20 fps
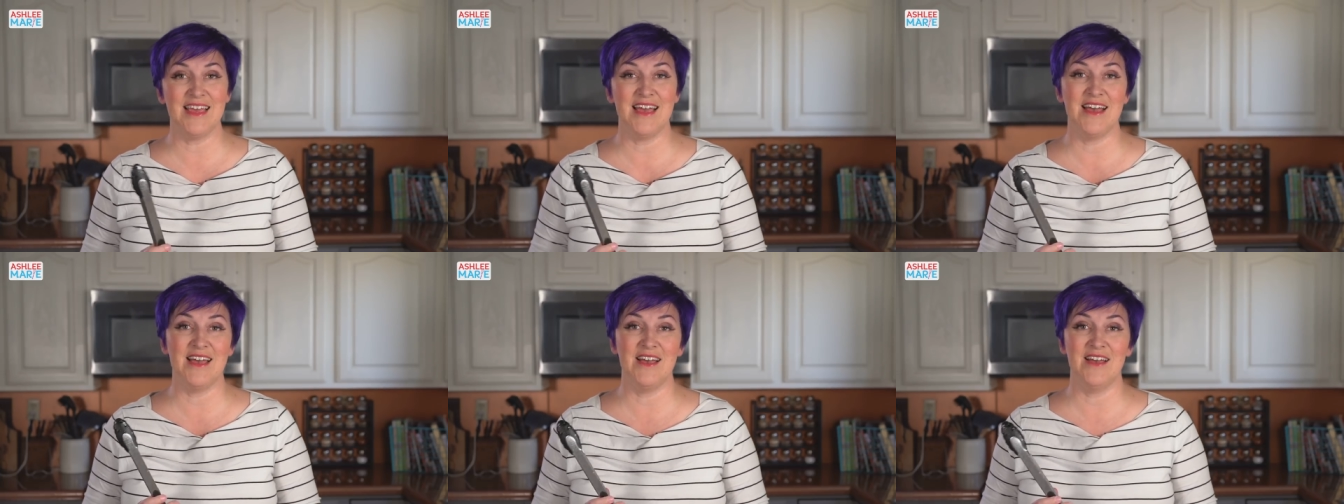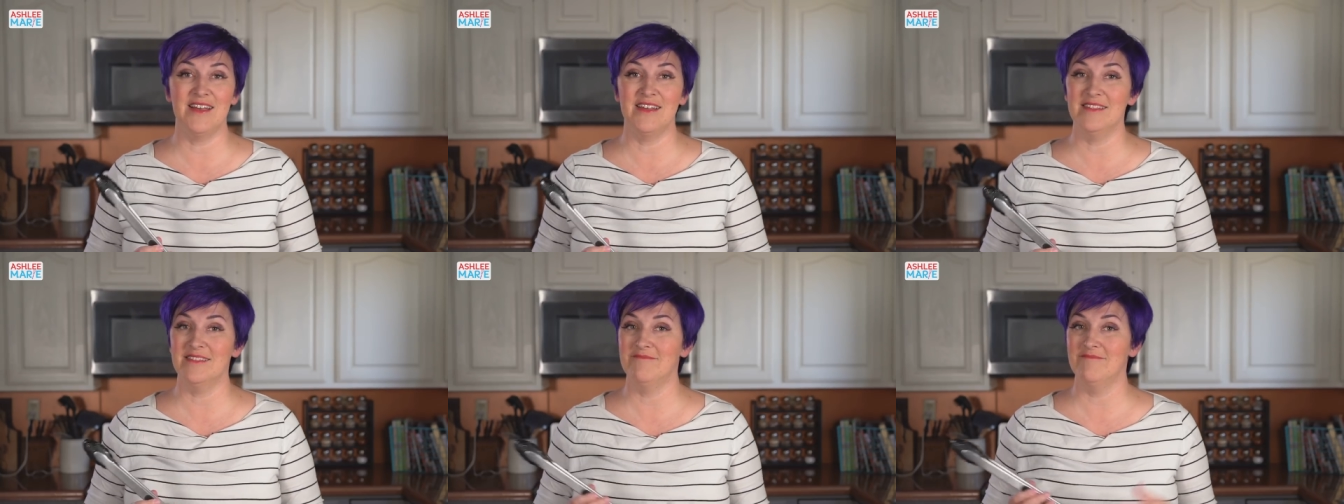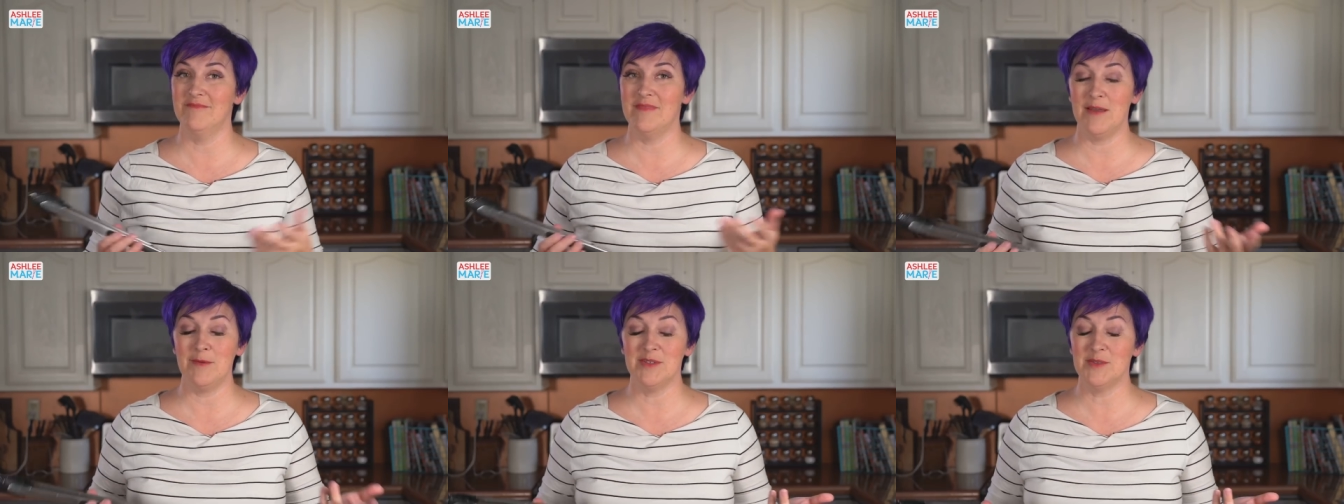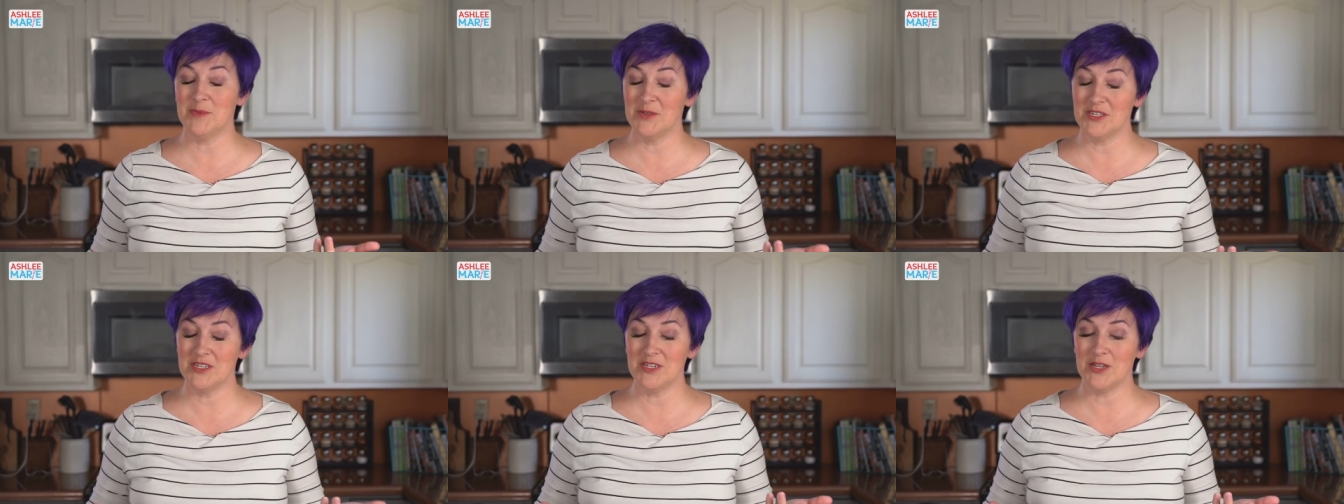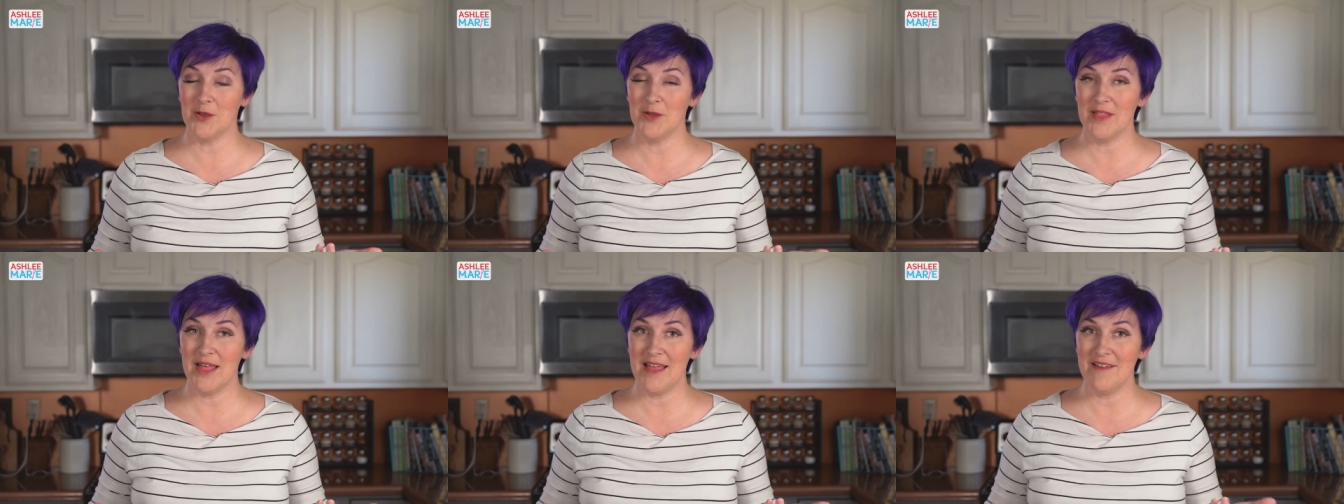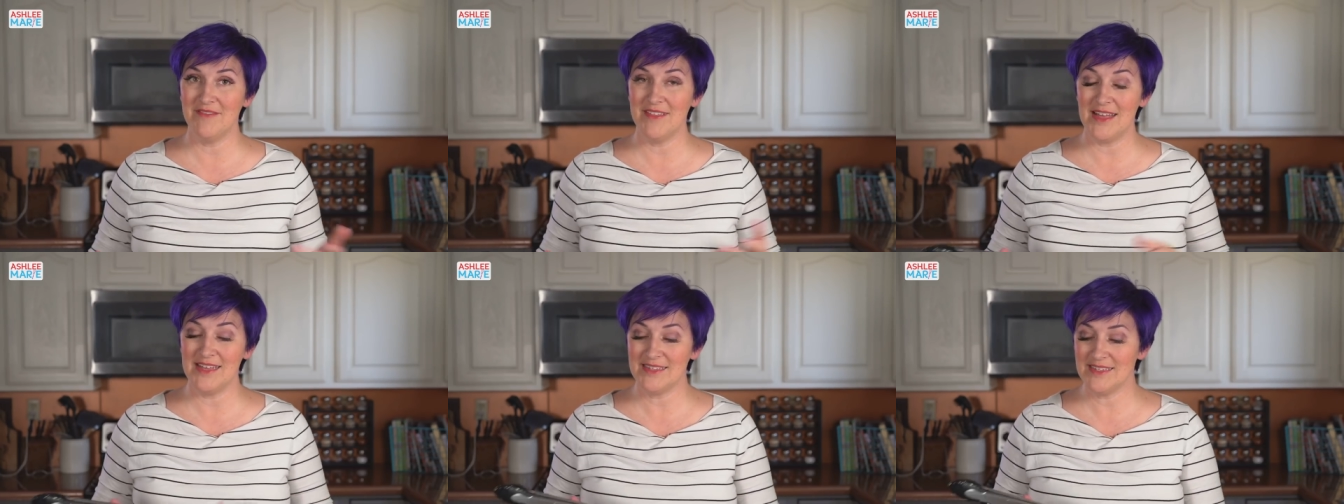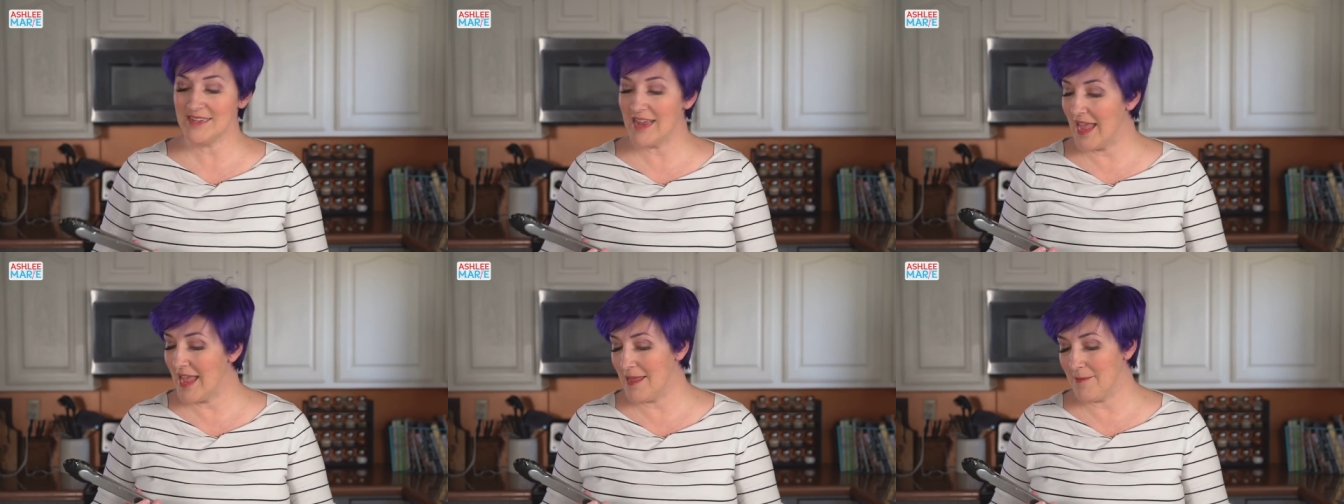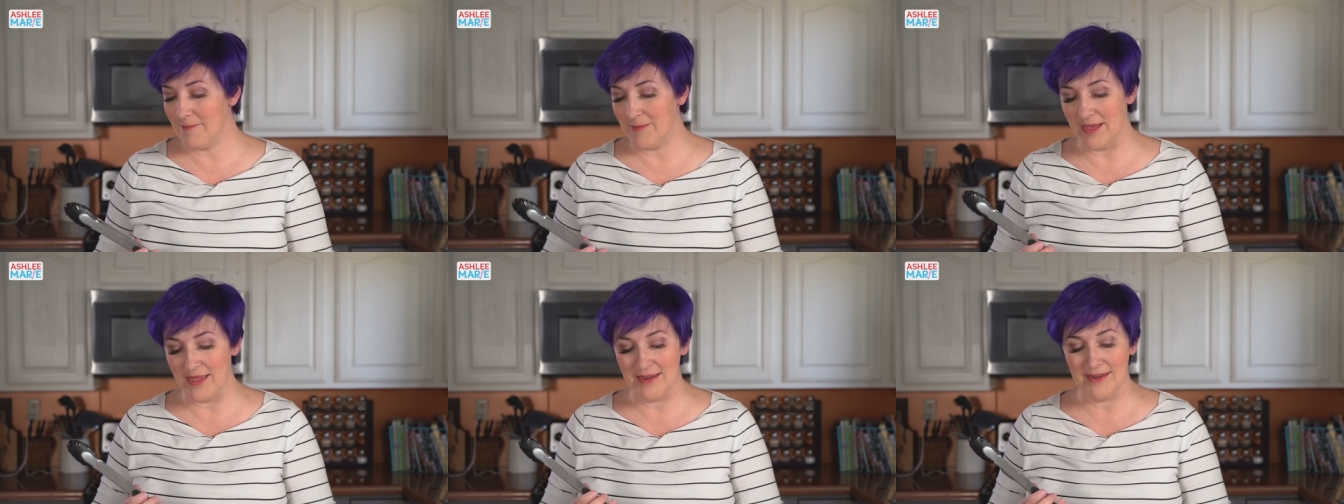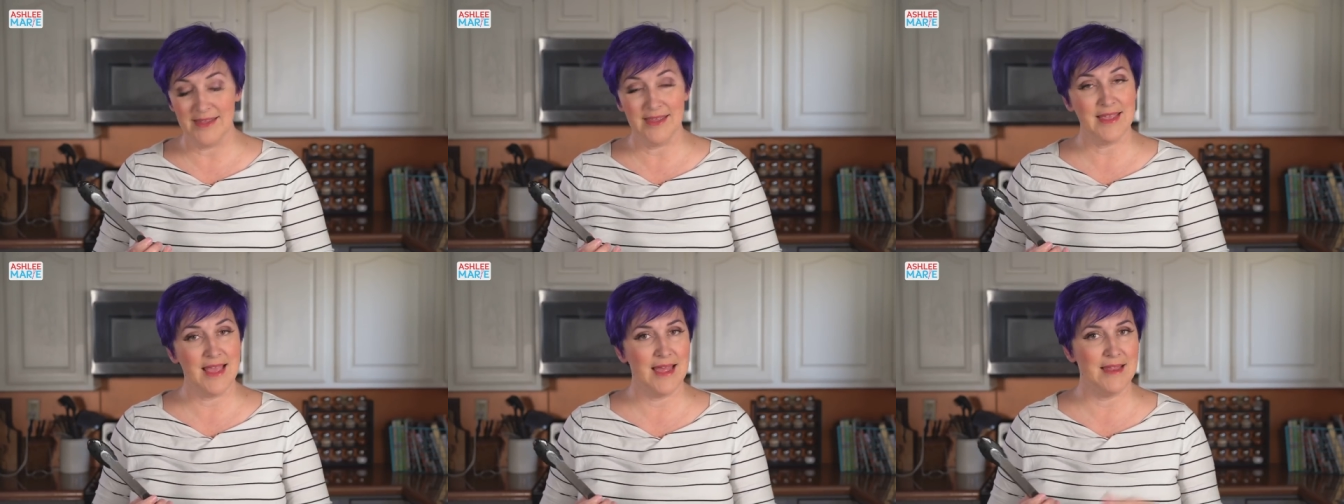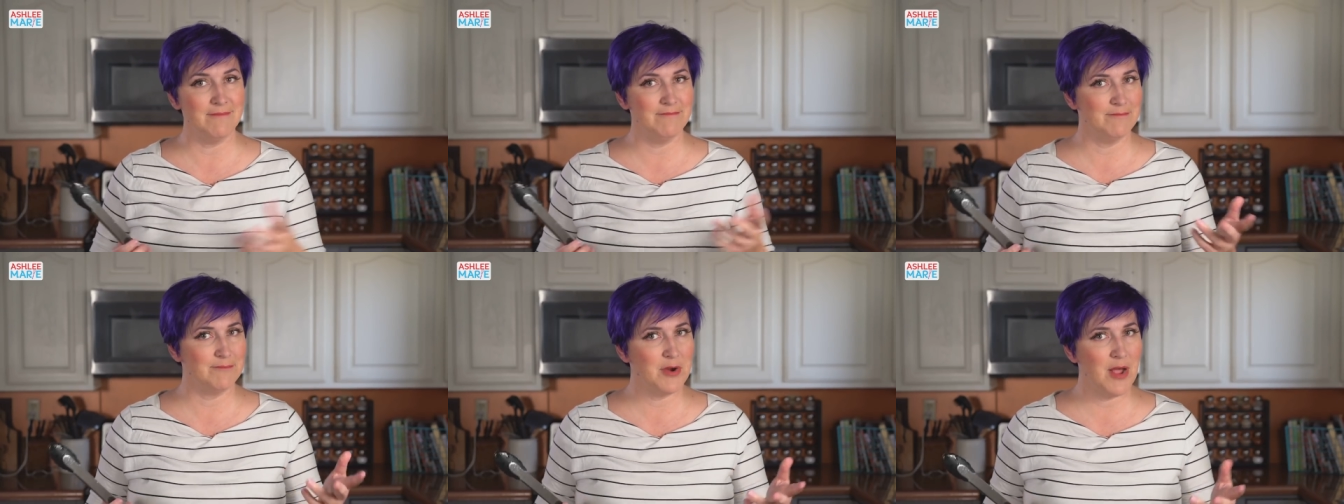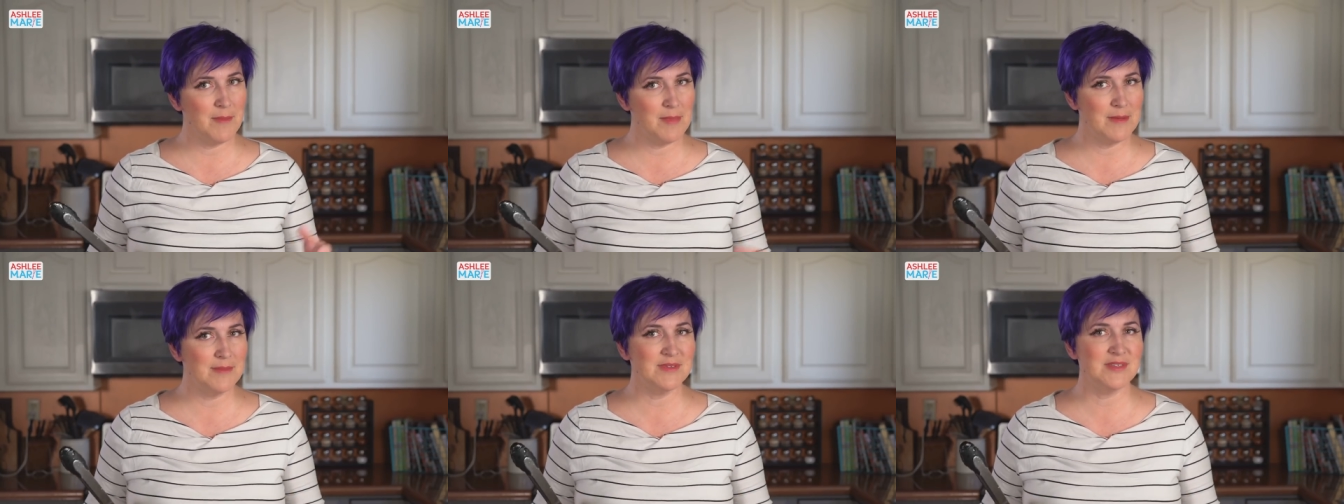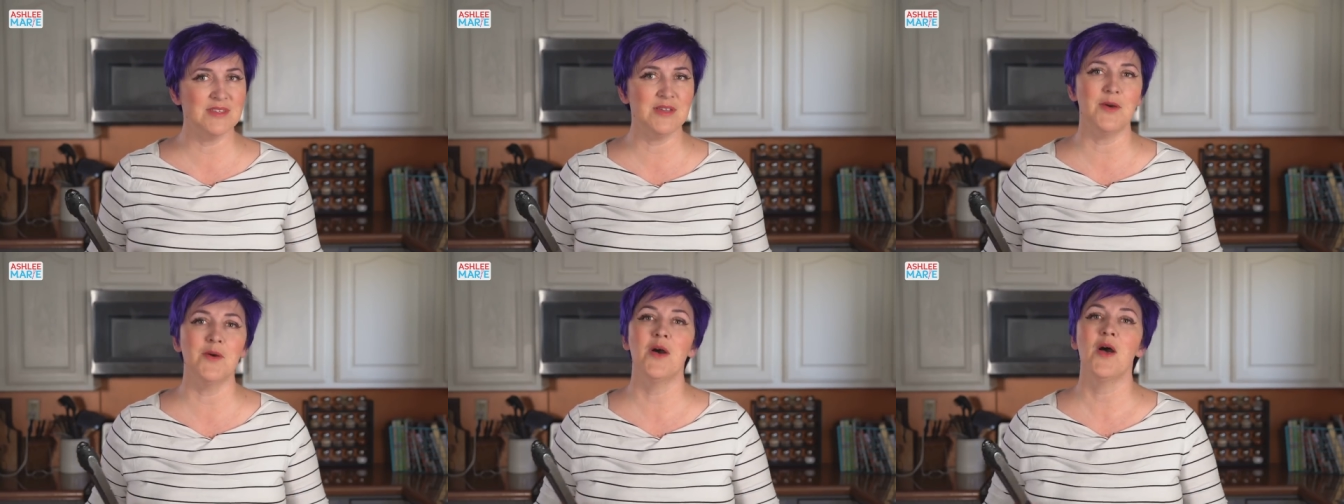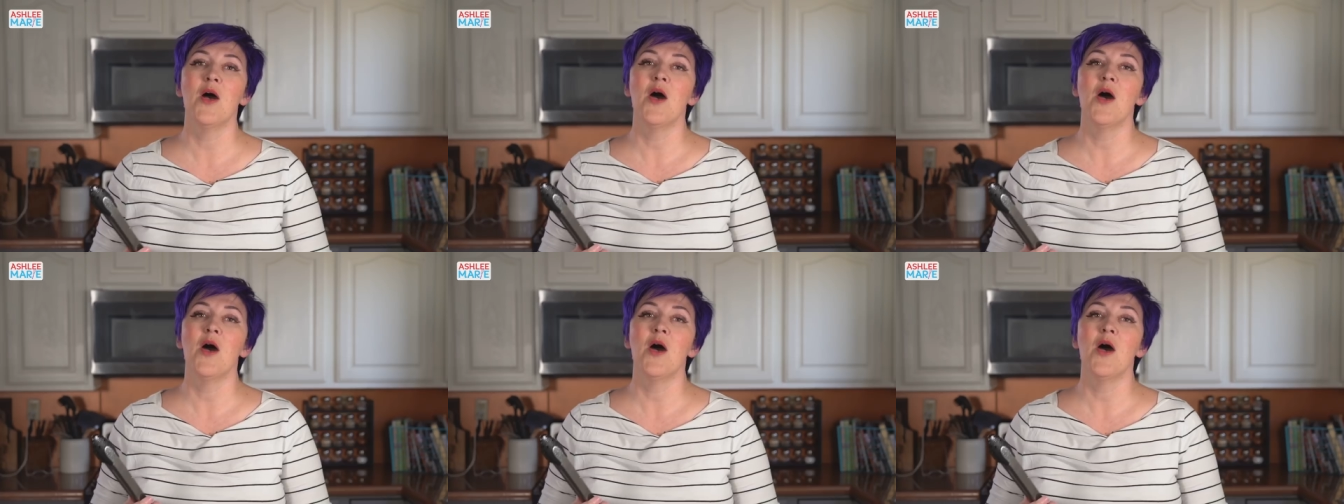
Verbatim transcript: I was supposed to go live last night, but again, problems. So